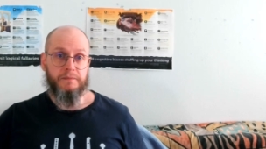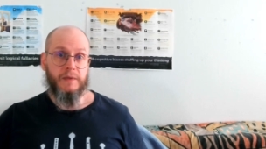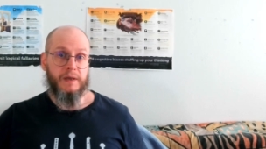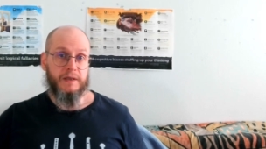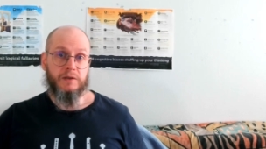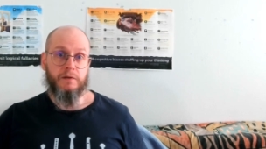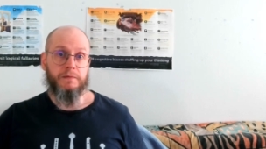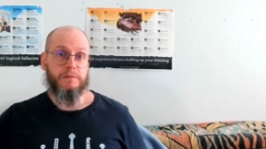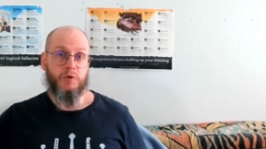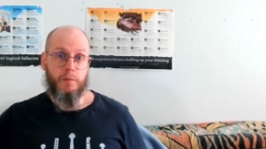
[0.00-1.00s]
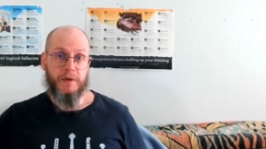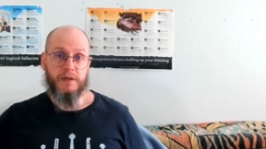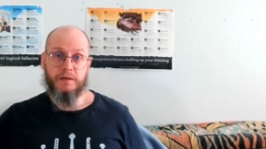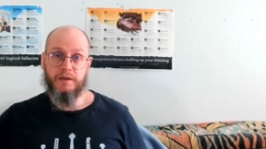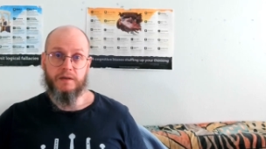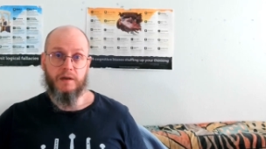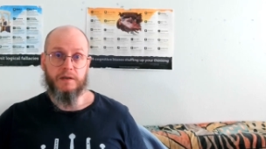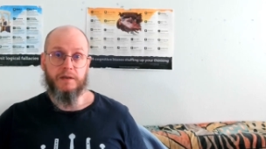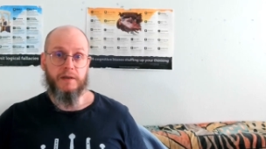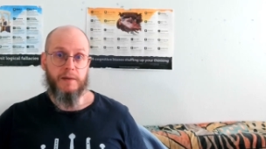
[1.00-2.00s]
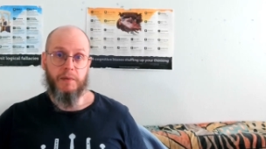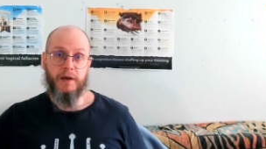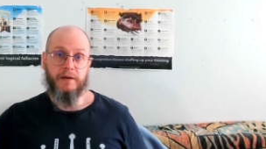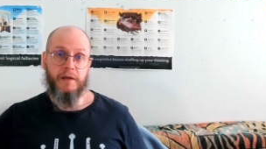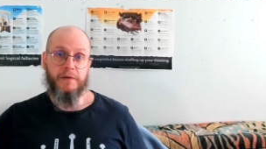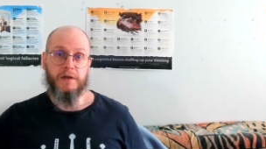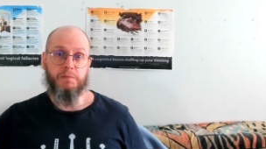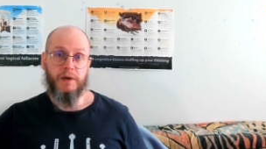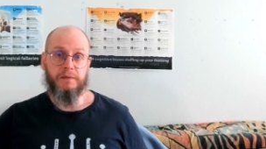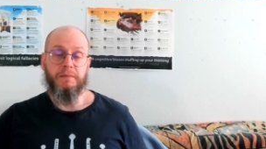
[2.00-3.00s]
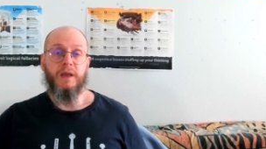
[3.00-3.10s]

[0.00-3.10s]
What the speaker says: list of topics discussed in applied ethics, but